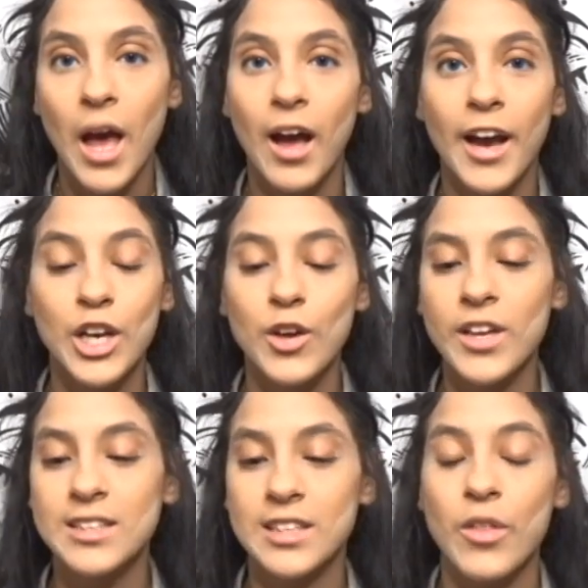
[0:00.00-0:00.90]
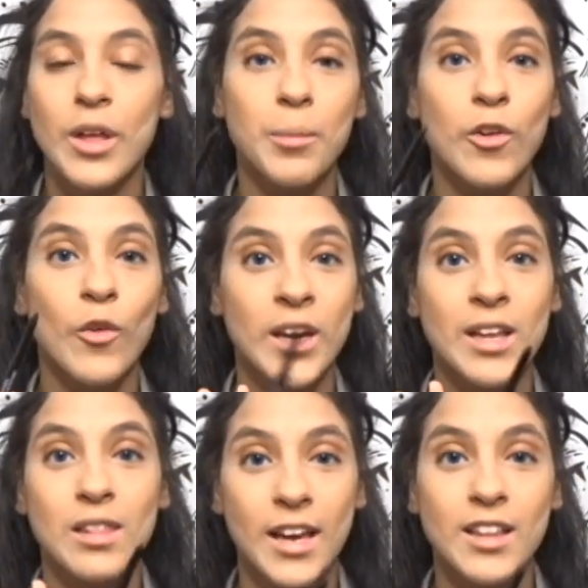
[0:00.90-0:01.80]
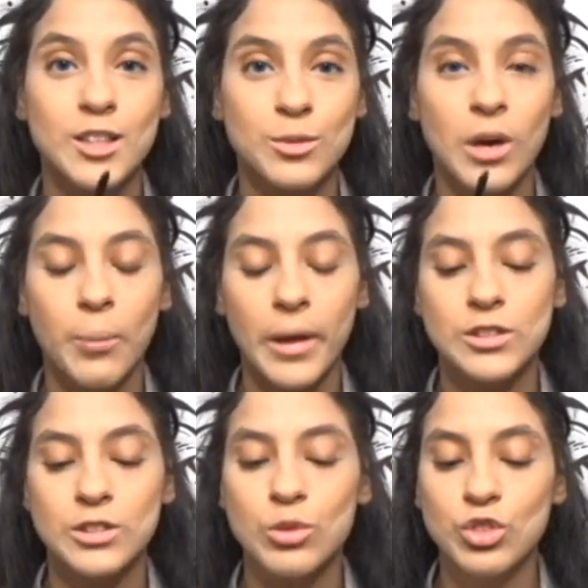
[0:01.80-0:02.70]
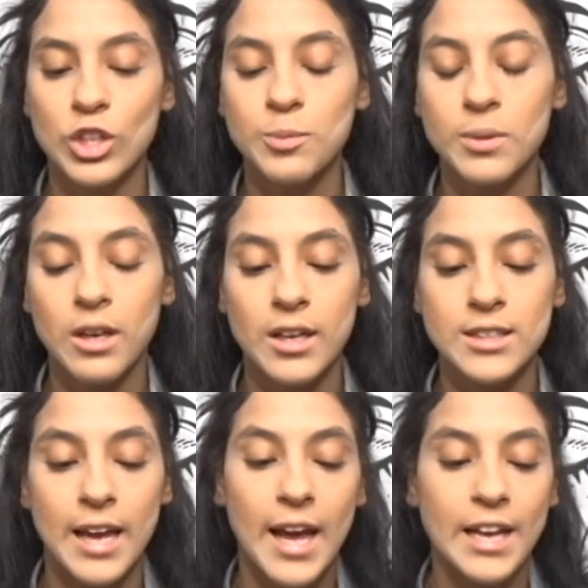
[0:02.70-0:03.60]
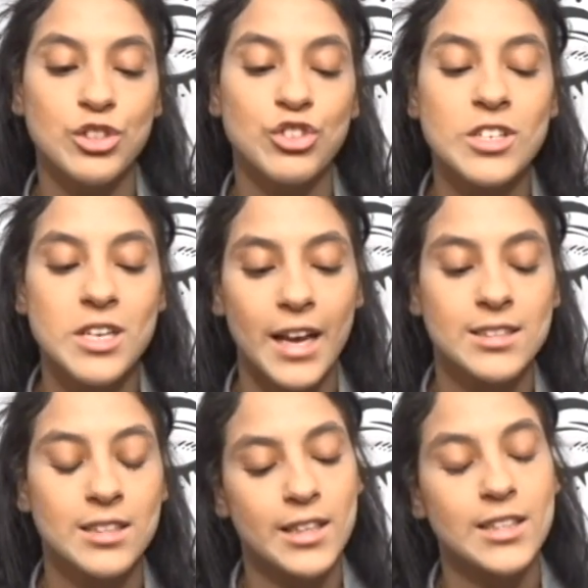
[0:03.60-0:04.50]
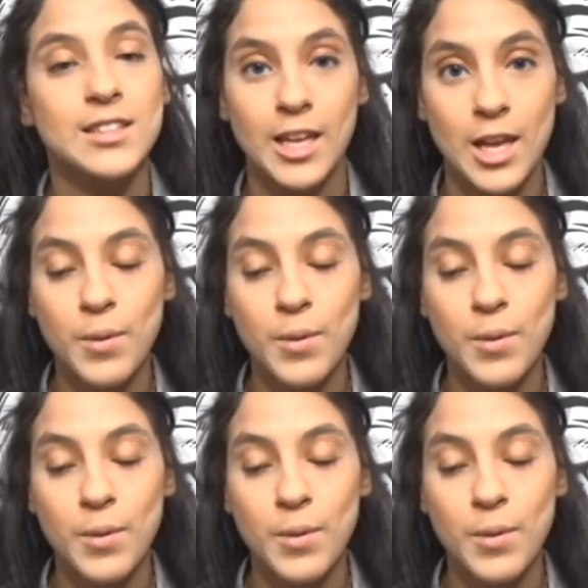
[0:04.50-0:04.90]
I can already tell that I'm going to already like this brow pencil just because it has such a nice slanted tip,